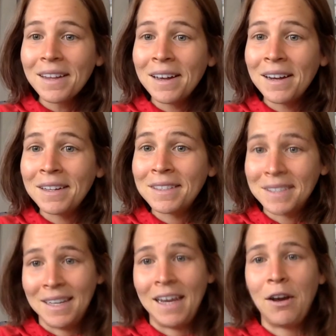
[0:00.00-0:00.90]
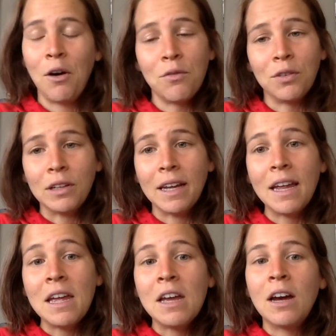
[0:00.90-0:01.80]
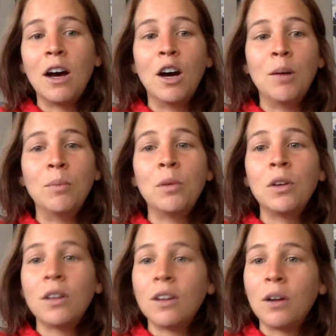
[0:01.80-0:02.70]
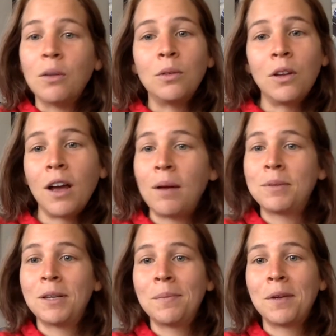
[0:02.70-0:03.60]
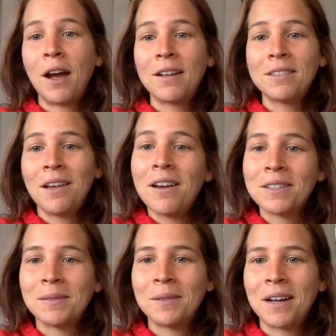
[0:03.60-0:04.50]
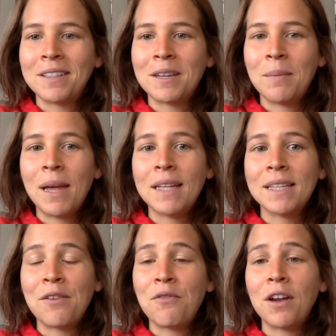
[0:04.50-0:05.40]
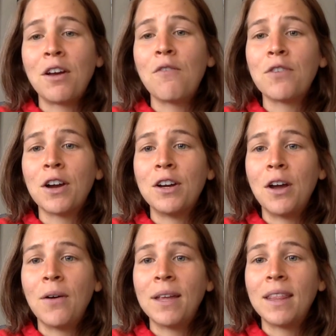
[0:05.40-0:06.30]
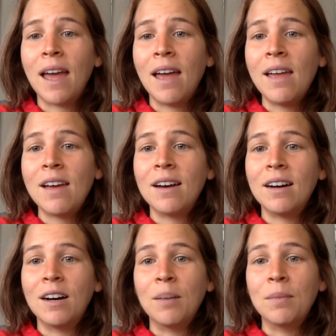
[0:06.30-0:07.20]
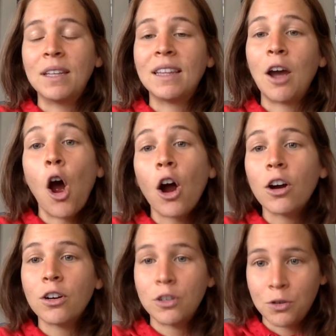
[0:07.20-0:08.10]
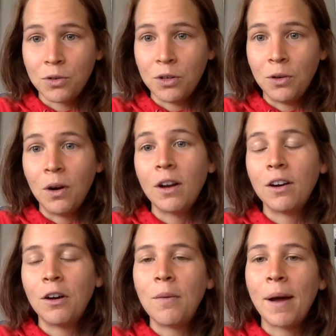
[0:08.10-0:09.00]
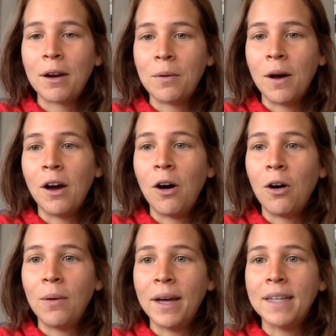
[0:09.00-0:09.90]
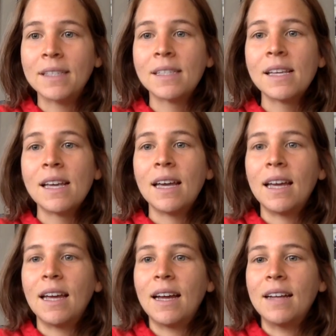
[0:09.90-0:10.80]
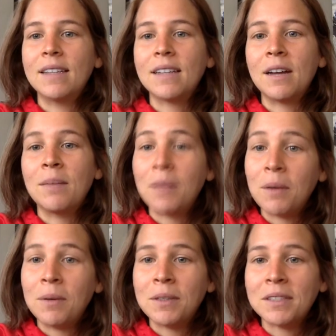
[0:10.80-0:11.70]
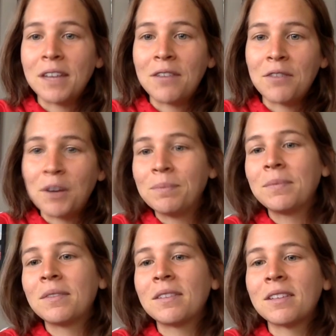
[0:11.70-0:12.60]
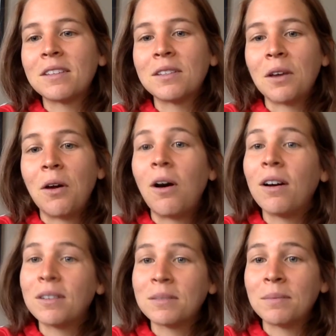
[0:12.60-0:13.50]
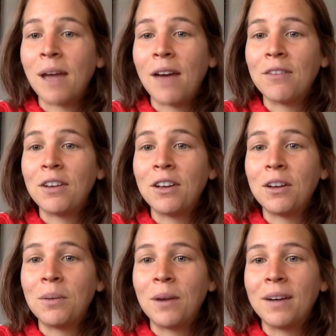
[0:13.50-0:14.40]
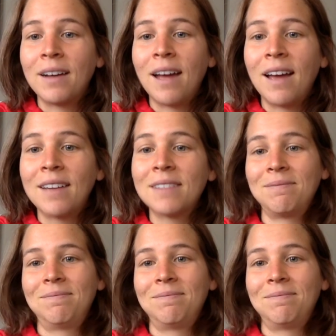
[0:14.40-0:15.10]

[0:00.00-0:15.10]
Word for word: uh, today, hopefully, um, you know, look up some of God's laws, some of God's commands, and find comfort in knowing that um, that they are true, no matter what, always, and um, they will stand firm. So awesome! Have a good one, guys.